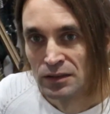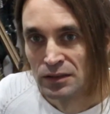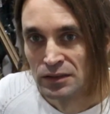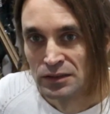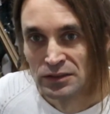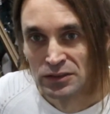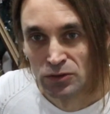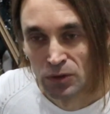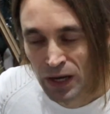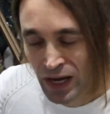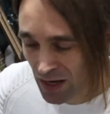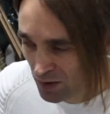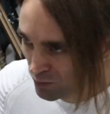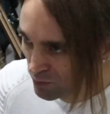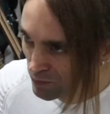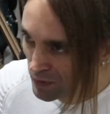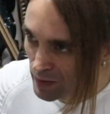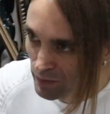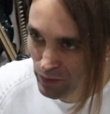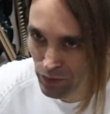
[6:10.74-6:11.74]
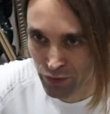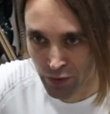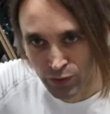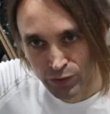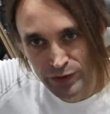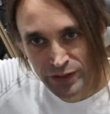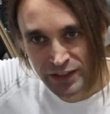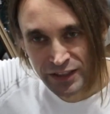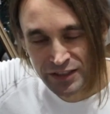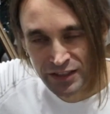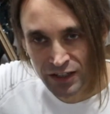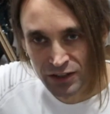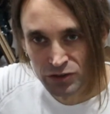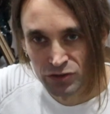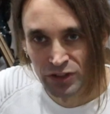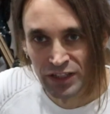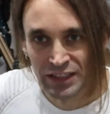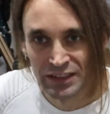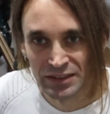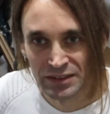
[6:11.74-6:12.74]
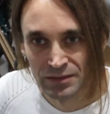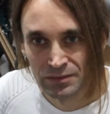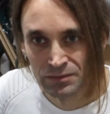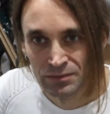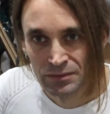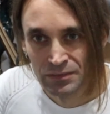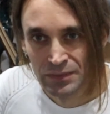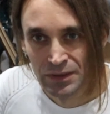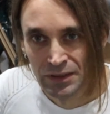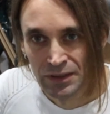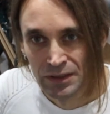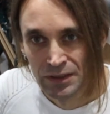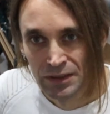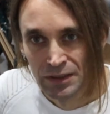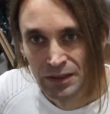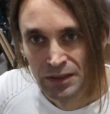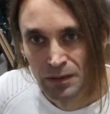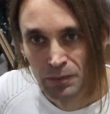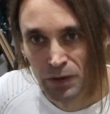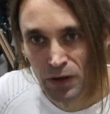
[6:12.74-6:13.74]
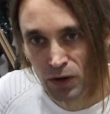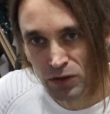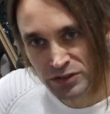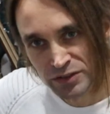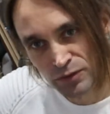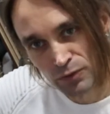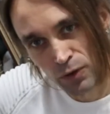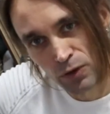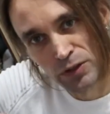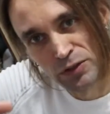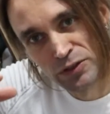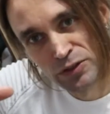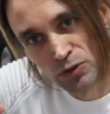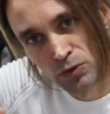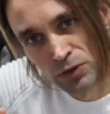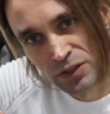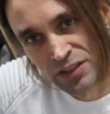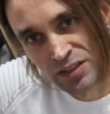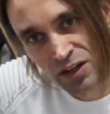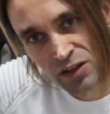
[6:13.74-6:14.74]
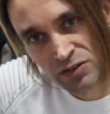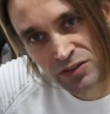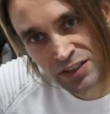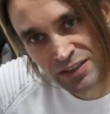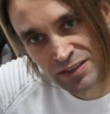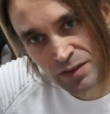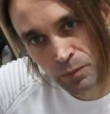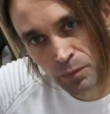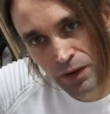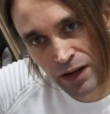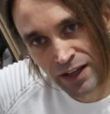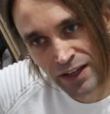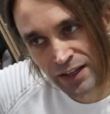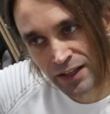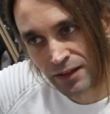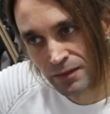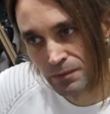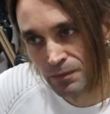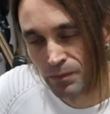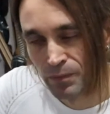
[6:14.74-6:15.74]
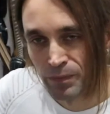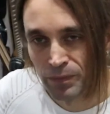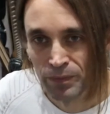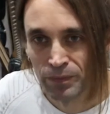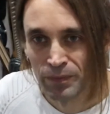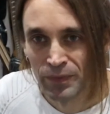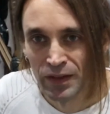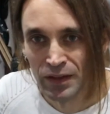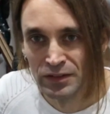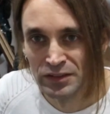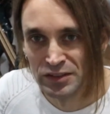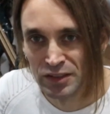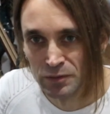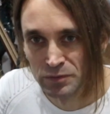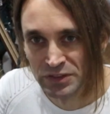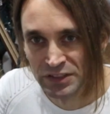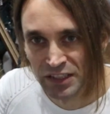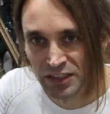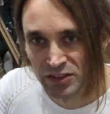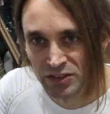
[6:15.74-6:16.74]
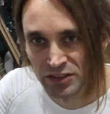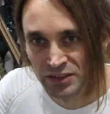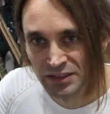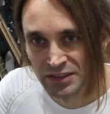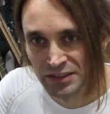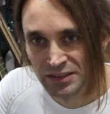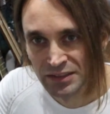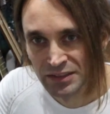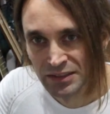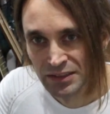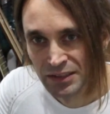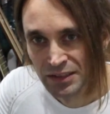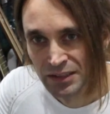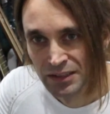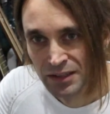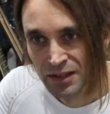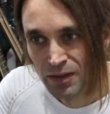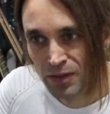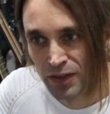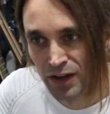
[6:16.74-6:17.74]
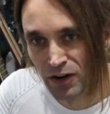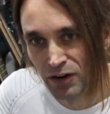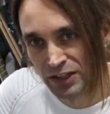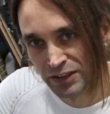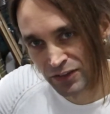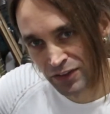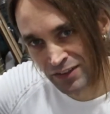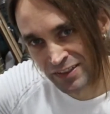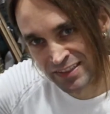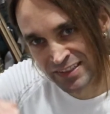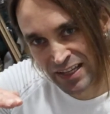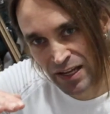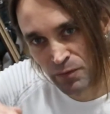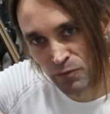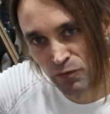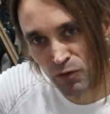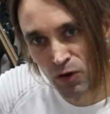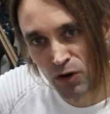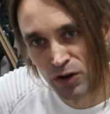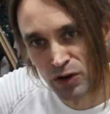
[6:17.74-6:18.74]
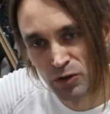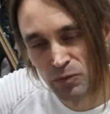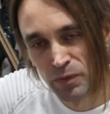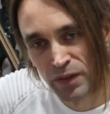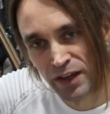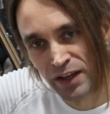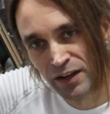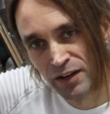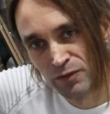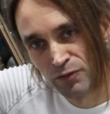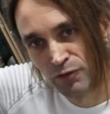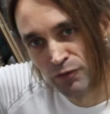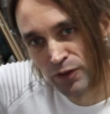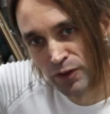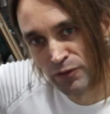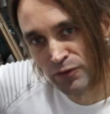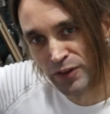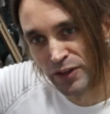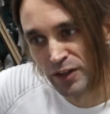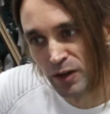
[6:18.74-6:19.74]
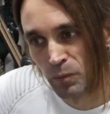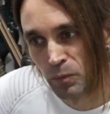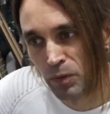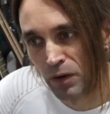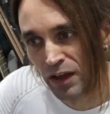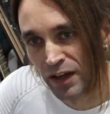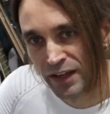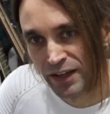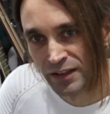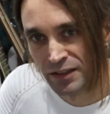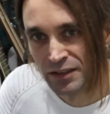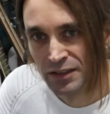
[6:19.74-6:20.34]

you have maybe 15 guitar tracks. But also if only 2 guitar tracks are playing in some sections, they're at the same volume than if 15 are playing.